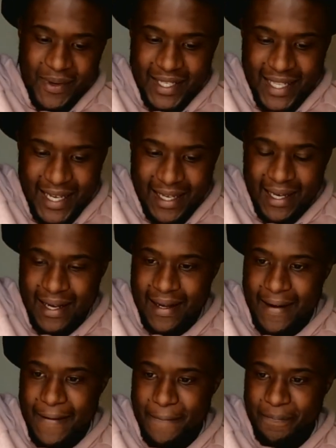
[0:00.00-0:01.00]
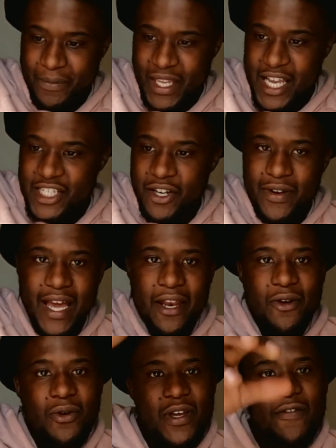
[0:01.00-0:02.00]
was like, Nigeria.
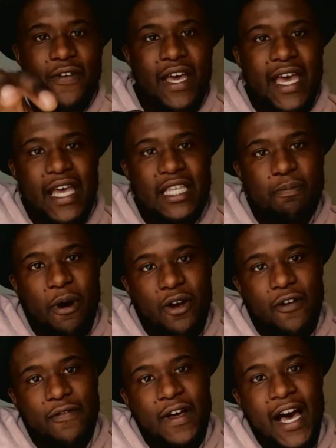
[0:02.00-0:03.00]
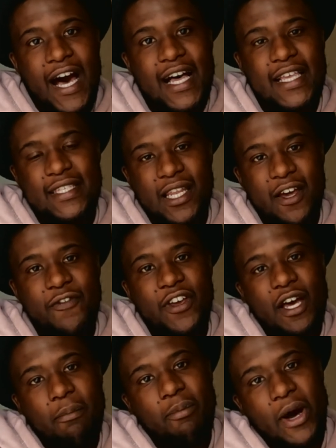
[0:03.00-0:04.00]
I don't know if it's part of South
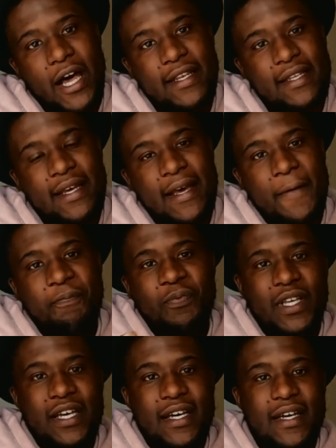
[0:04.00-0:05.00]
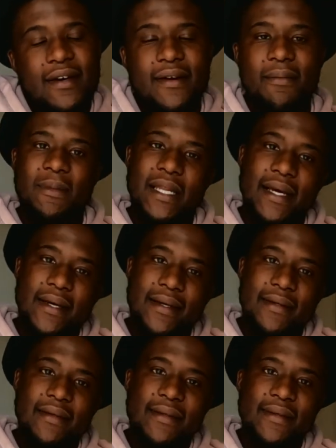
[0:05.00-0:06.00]
Africa, but..." I'm
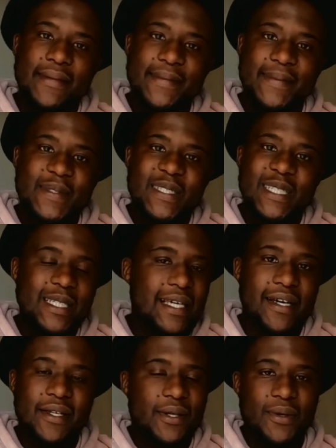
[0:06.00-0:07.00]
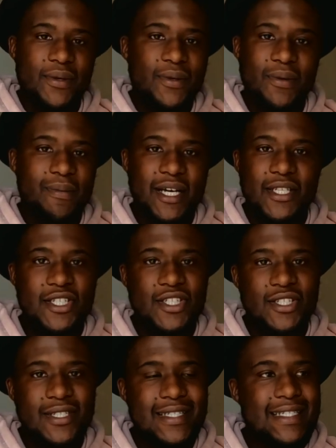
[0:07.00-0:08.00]
like, yeah, you don't know
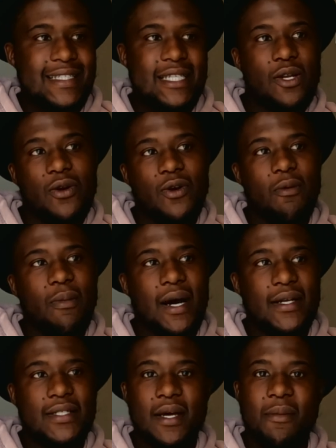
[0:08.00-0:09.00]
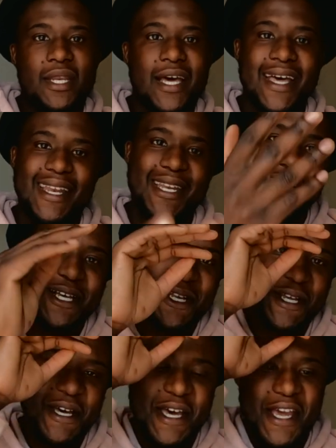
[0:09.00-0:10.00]
much. And they don't know much. I mean, I
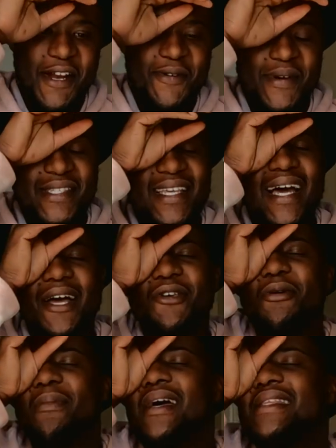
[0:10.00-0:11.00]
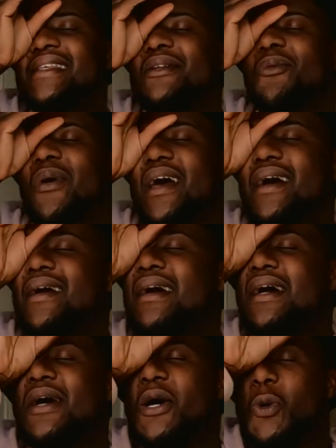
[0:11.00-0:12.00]
had interesting arguments at
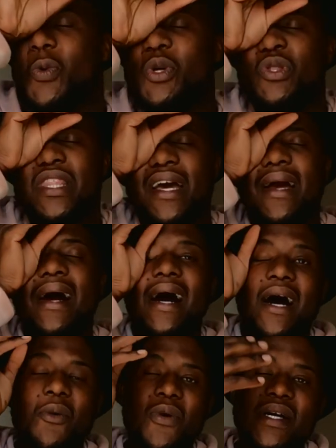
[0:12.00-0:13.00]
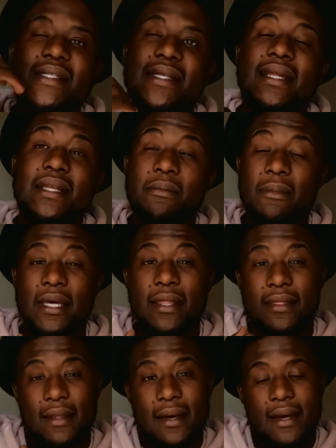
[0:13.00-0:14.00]
work with the guy who was telling
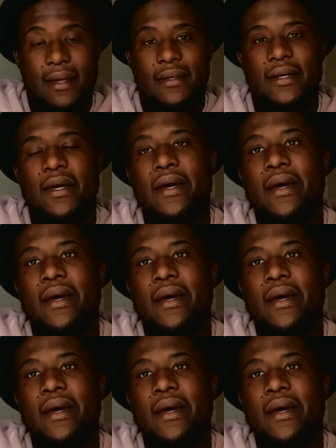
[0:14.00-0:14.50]
me that